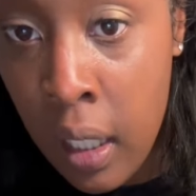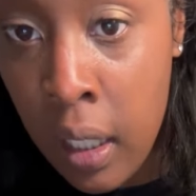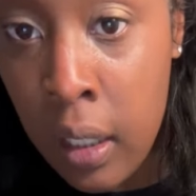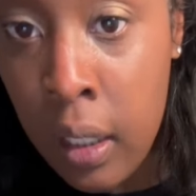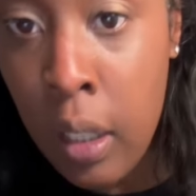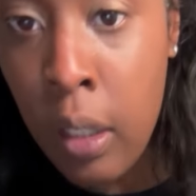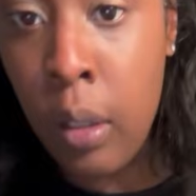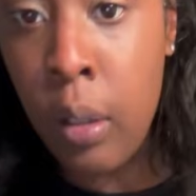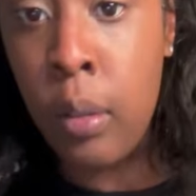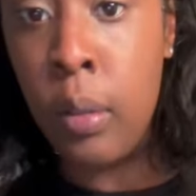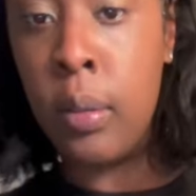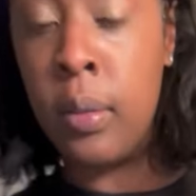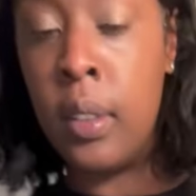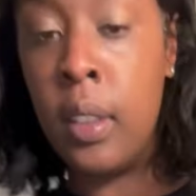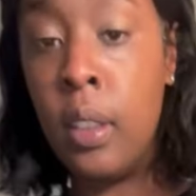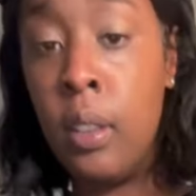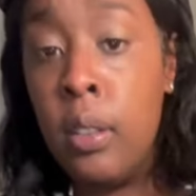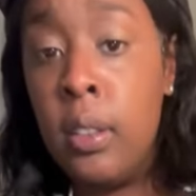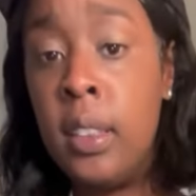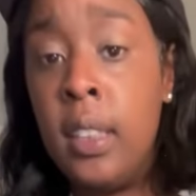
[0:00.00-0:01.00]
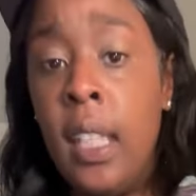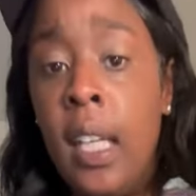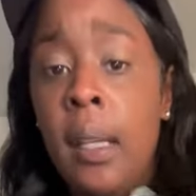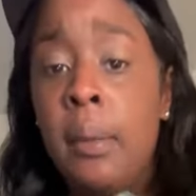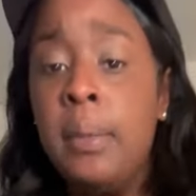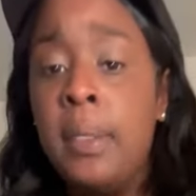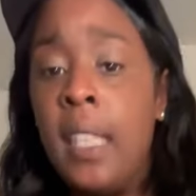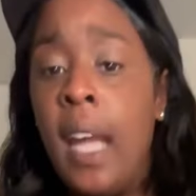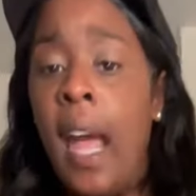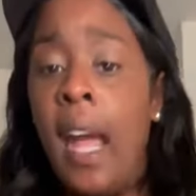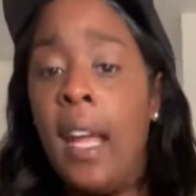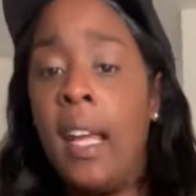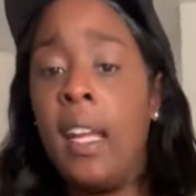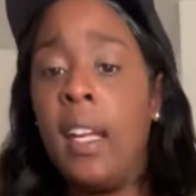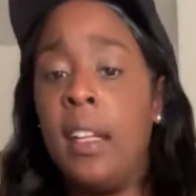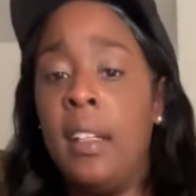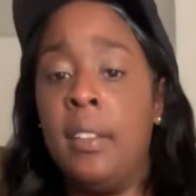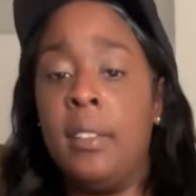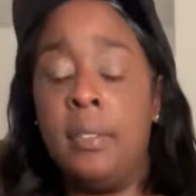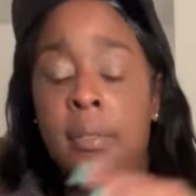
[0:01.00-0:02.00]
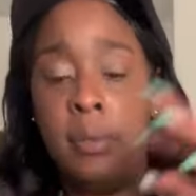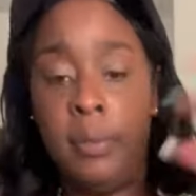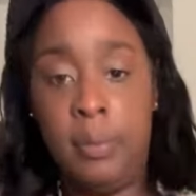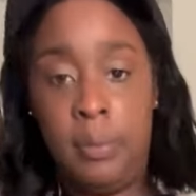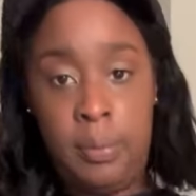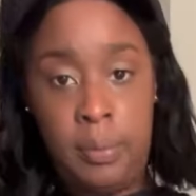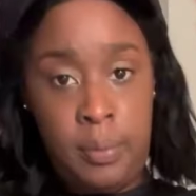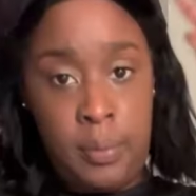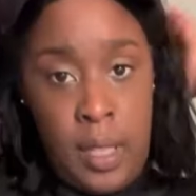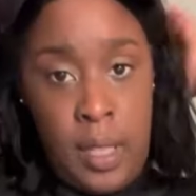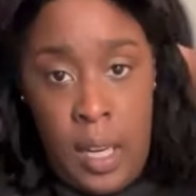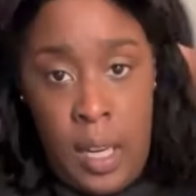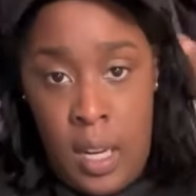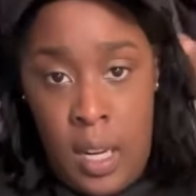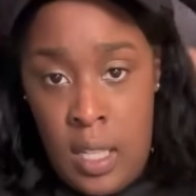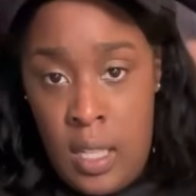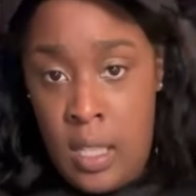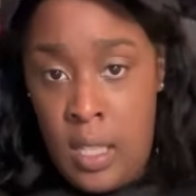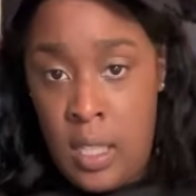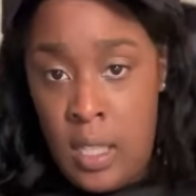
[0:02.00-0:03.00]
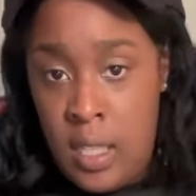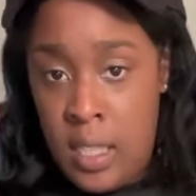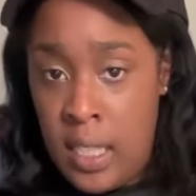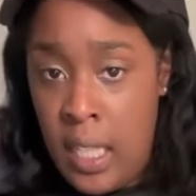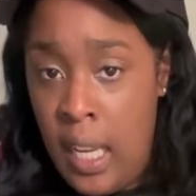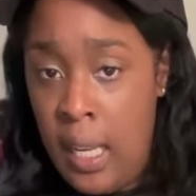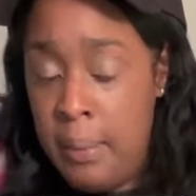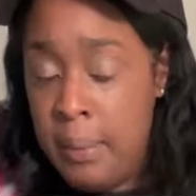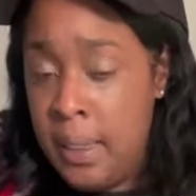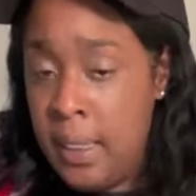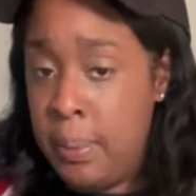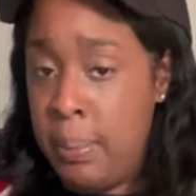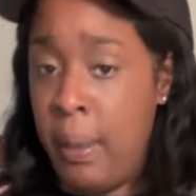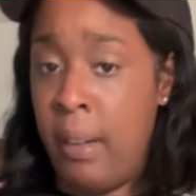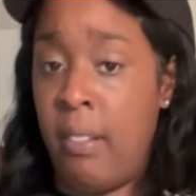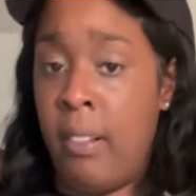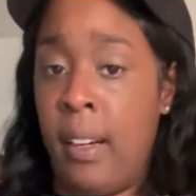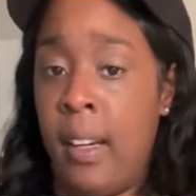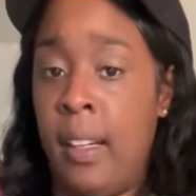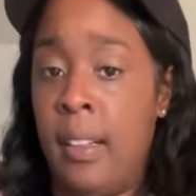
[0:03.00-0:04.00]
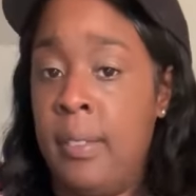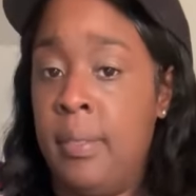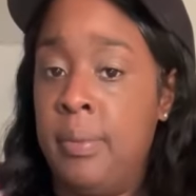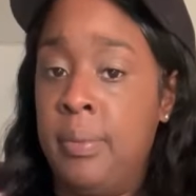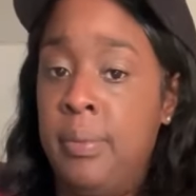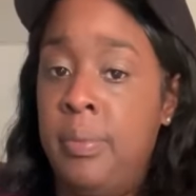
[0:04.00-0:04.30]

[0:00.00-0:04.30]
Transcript: little little team jacket. Team spirit.